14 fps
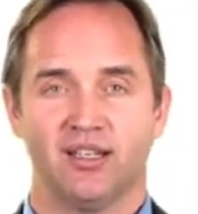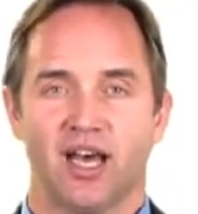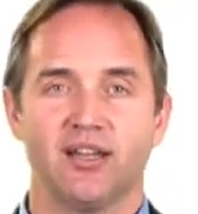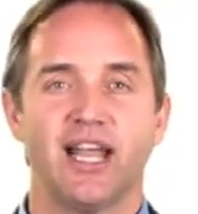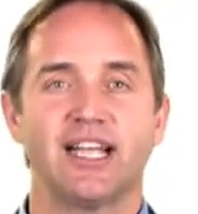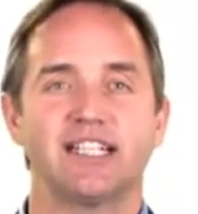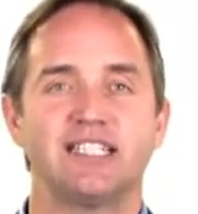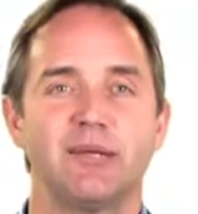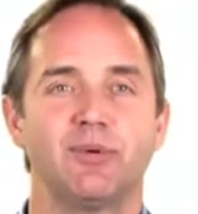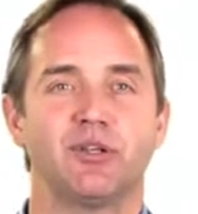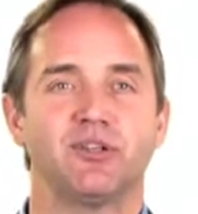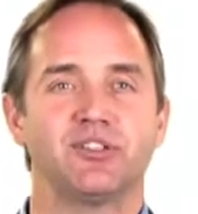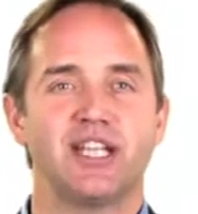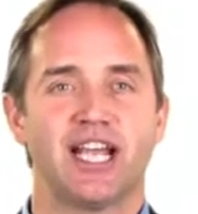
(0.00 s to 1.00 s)
Unlike a
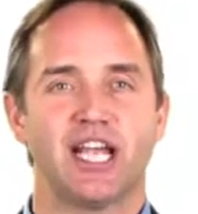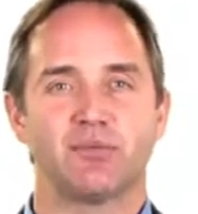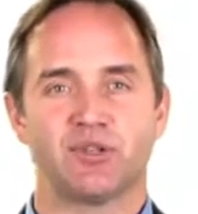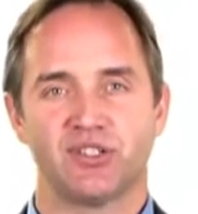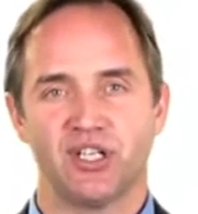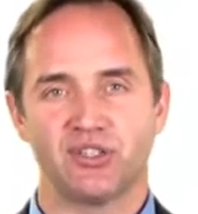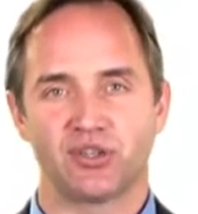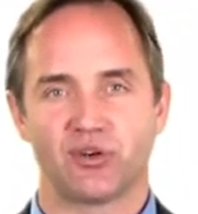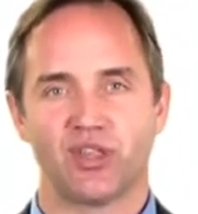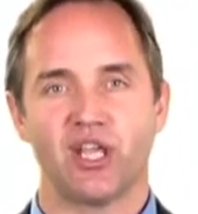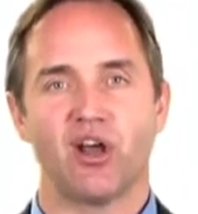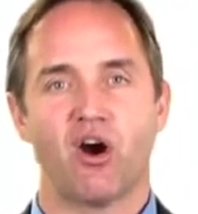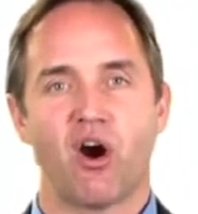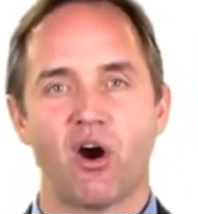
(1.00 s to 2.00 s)
typical decade resistor,
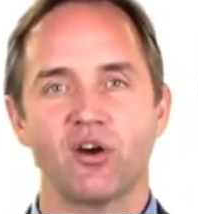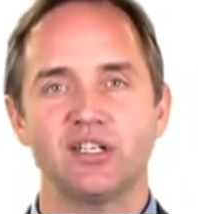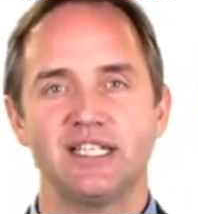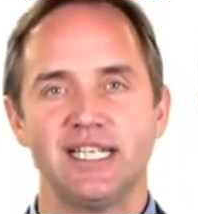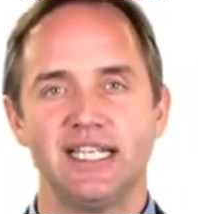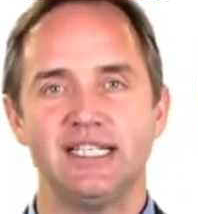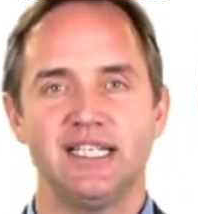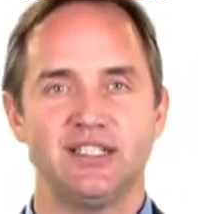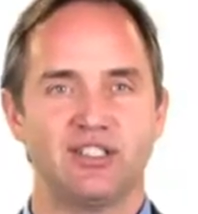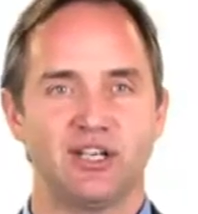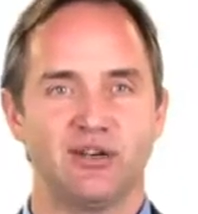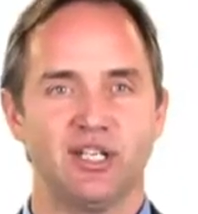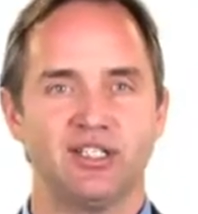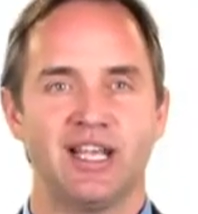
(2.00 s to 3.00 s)
the RTD
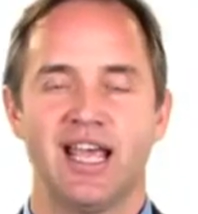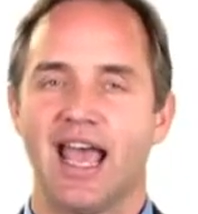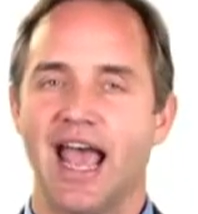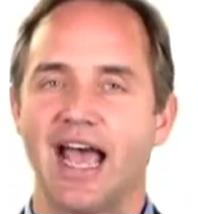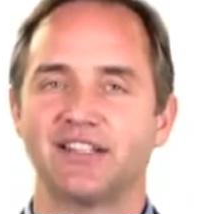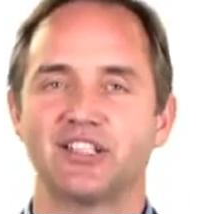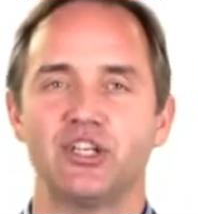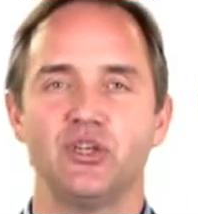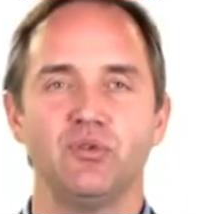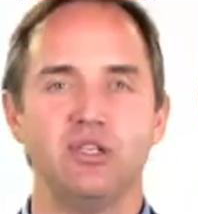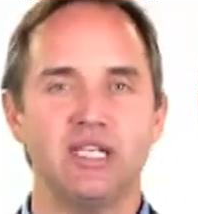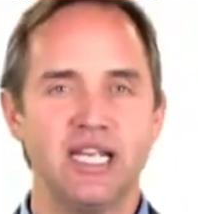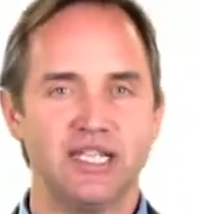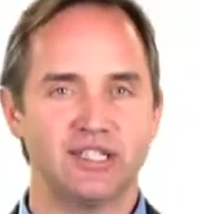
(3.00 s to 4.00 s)
series has a
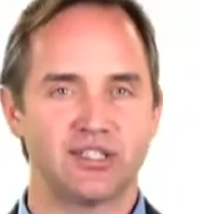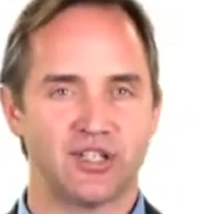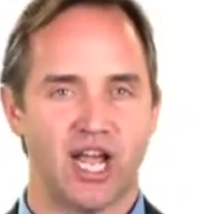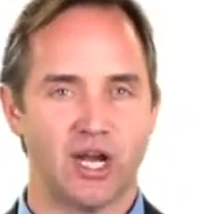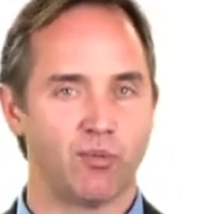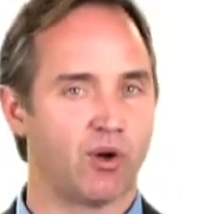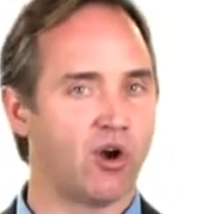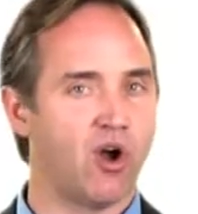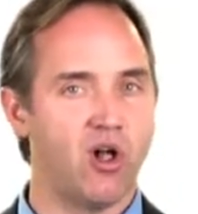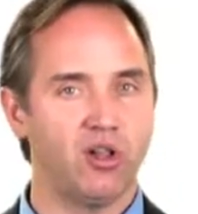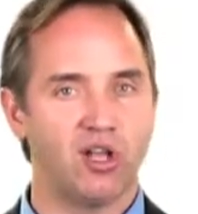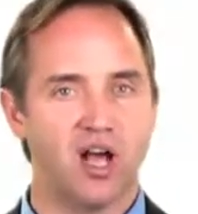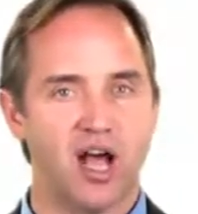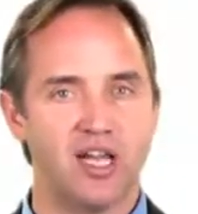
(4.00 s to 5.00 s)
unique design where
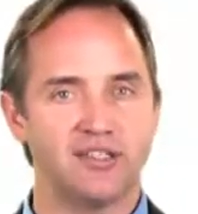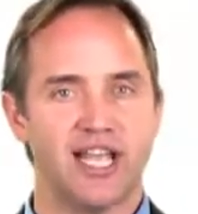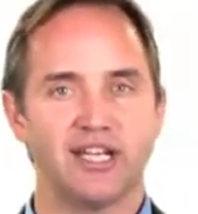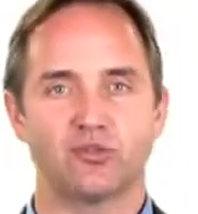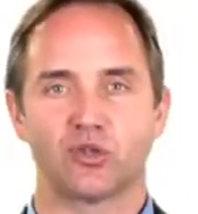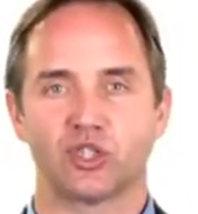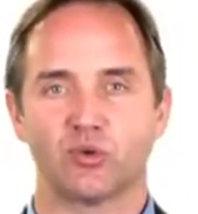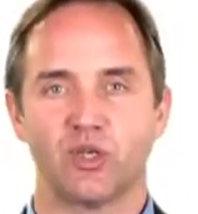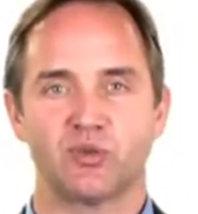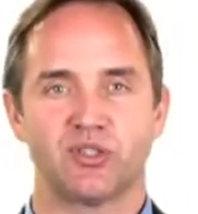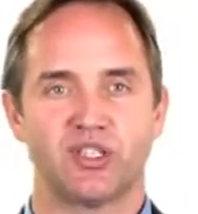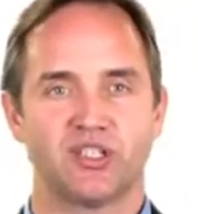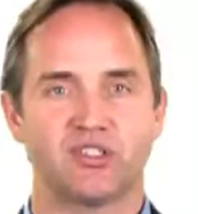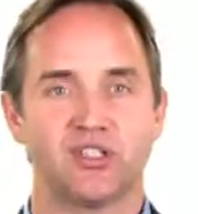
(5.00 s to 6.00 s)
all contact or switch
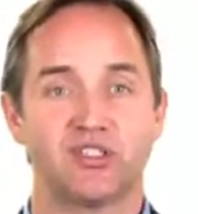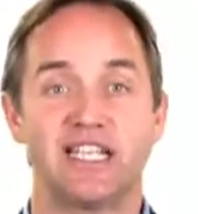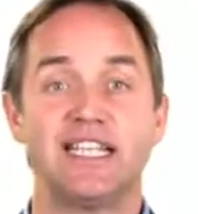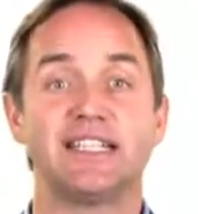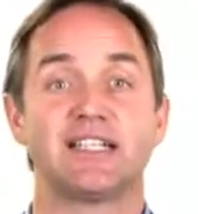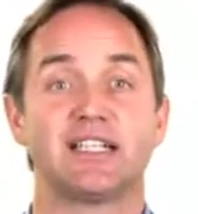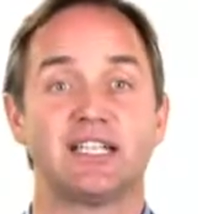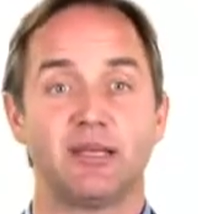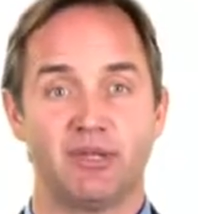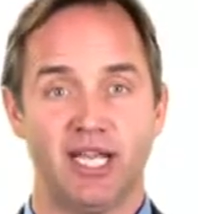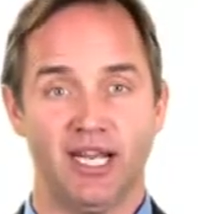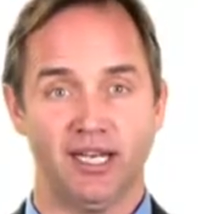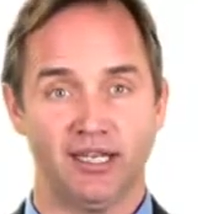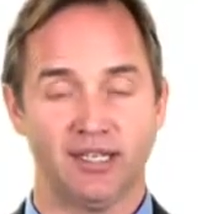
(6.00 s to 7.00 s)
resistance is
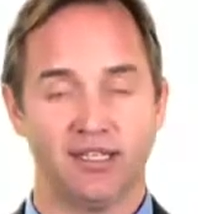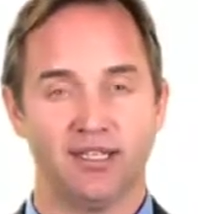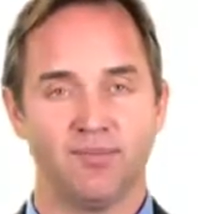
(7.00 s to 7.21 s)
eliminated.